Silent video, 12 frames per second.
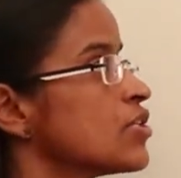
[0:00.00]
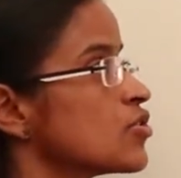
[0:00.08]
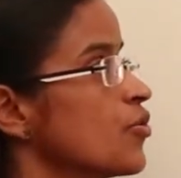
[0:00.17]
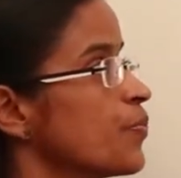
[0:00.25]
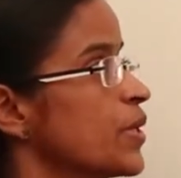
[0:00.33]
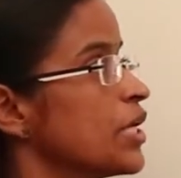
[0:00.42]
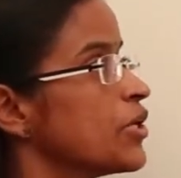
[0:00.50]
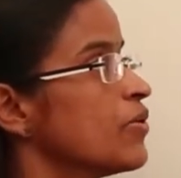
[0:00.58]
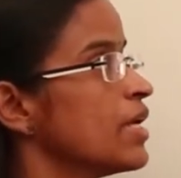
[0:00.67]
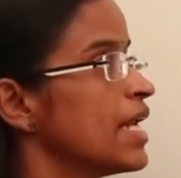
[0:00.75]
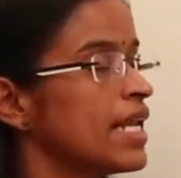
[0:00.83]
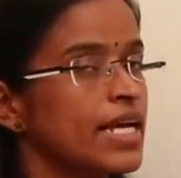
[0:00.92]
So
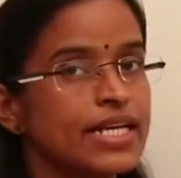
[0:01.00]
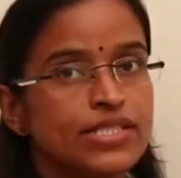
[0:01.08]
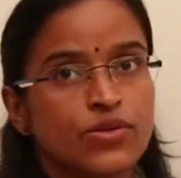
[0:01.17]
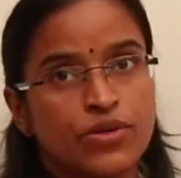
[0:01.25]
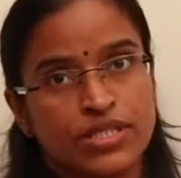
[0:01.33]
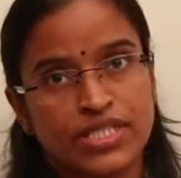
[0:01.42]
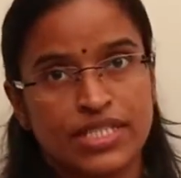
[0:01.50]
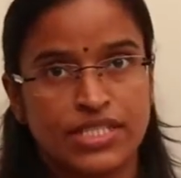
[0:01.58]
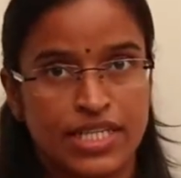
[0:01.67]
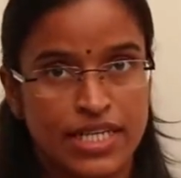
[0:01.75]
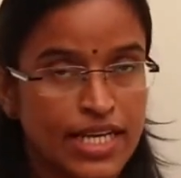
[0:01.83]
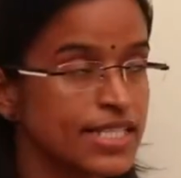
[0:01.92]
PQLI is one
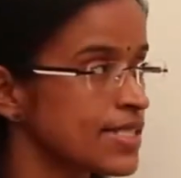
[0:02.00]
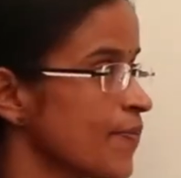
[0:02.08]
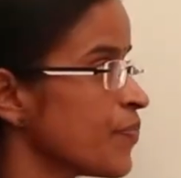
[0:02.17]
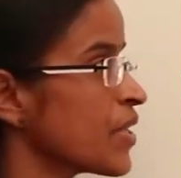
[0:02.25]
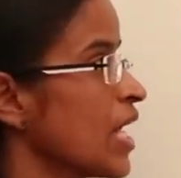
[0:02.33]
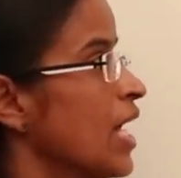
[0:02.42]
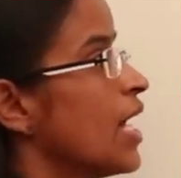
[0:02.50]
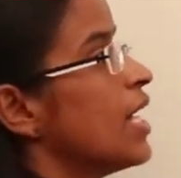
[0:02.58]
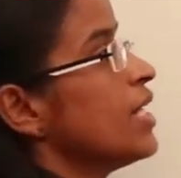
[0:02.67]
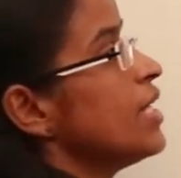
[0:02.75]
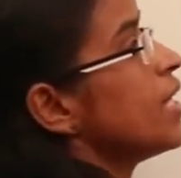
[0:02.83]
such index, and